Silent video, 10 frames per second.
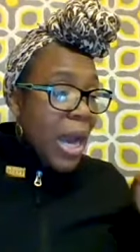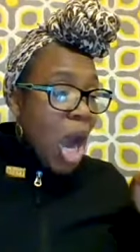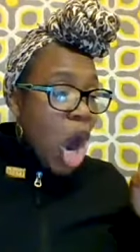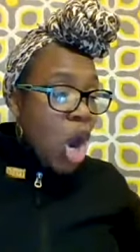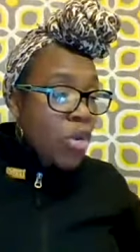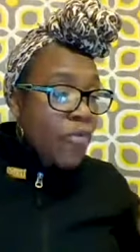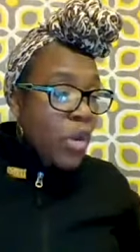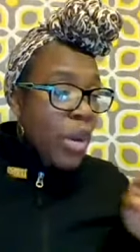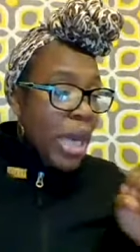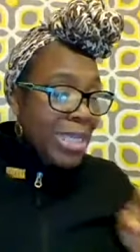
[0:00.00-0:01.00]

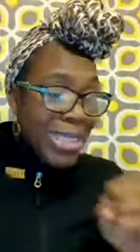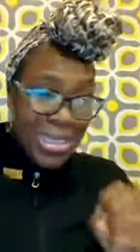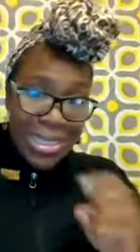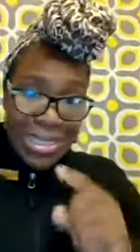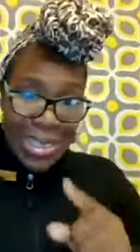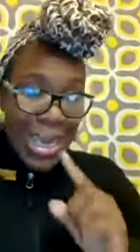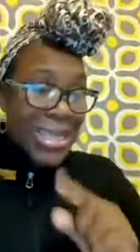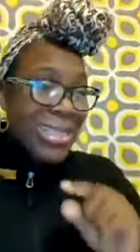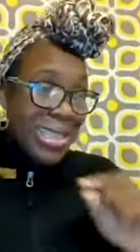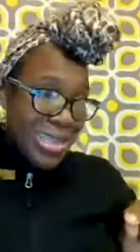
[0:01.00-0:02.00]
hurtful incident
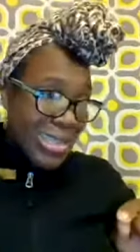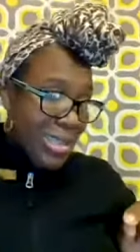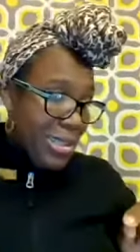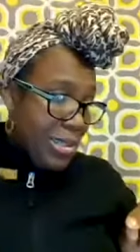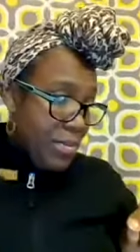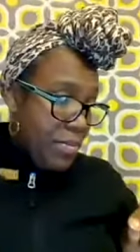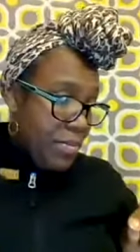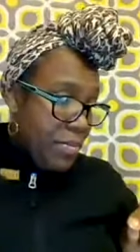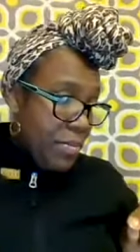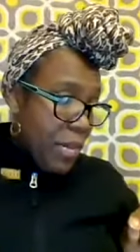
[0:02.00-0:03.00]
incidents
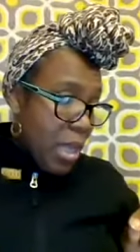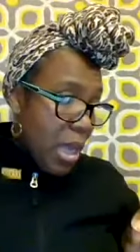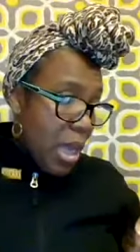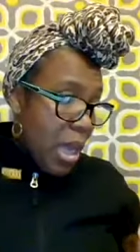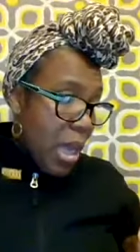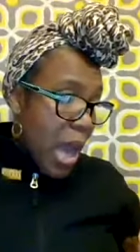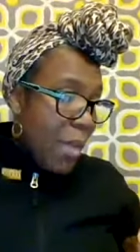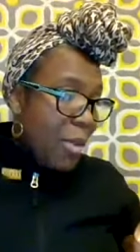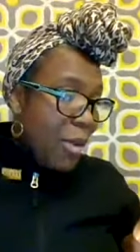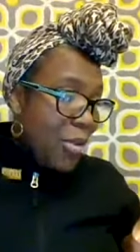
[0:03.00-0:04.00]

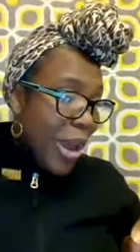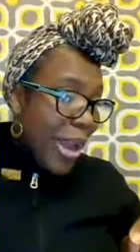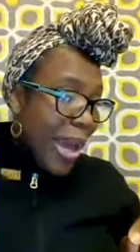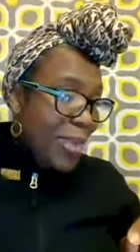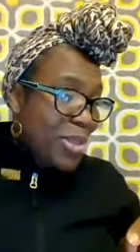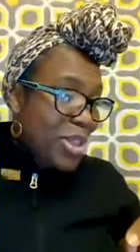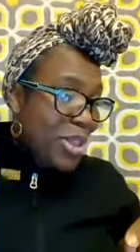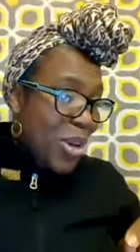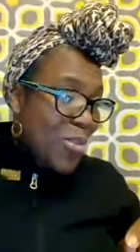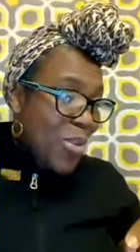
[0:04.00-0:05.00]
i'm great i'm
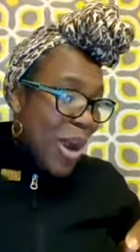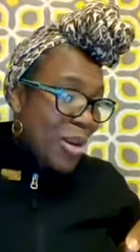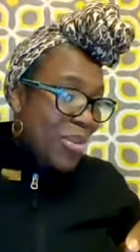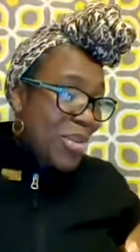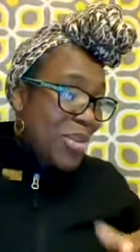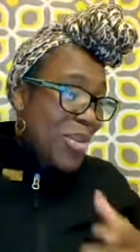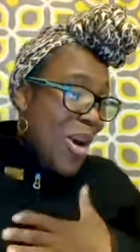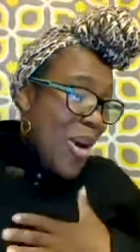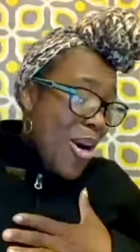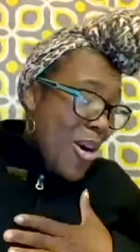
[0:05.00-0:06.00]
so proud of you
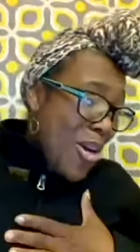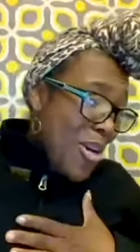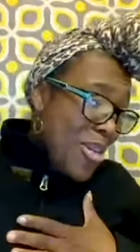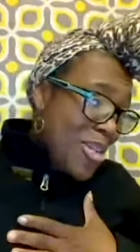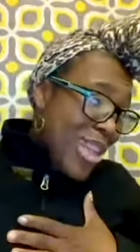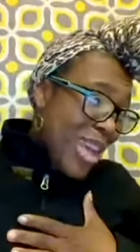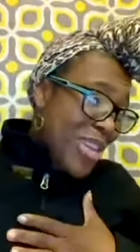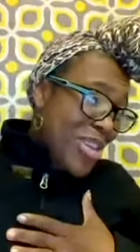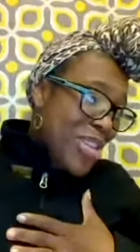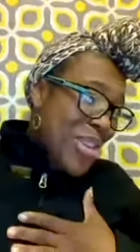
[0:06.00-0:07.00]
oh thank
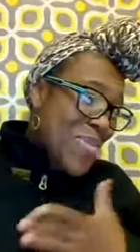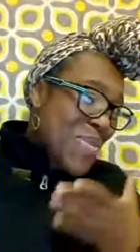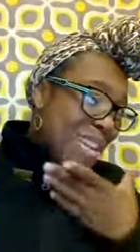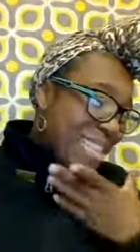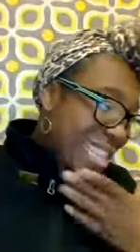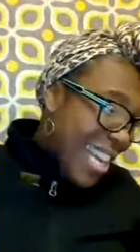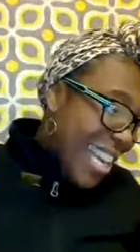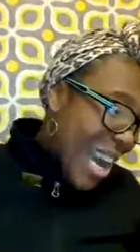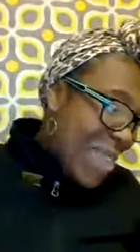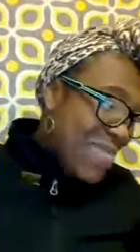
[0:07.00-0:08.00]
you so much nick
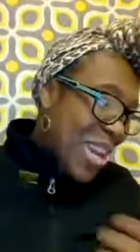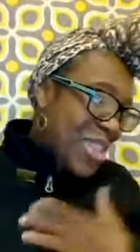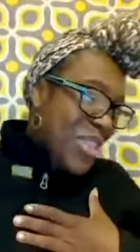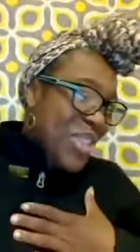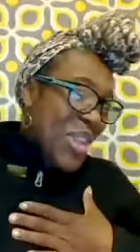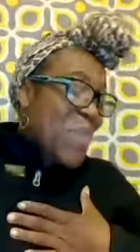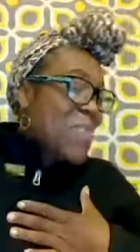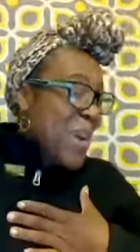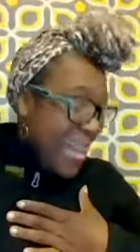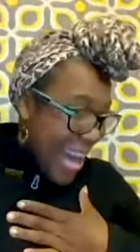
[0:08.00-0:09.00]
god bless you sir
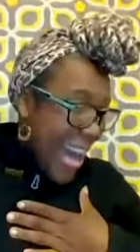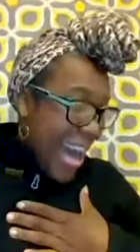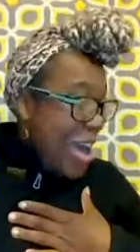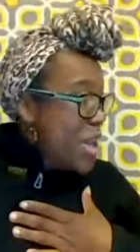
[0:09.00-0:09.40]
but god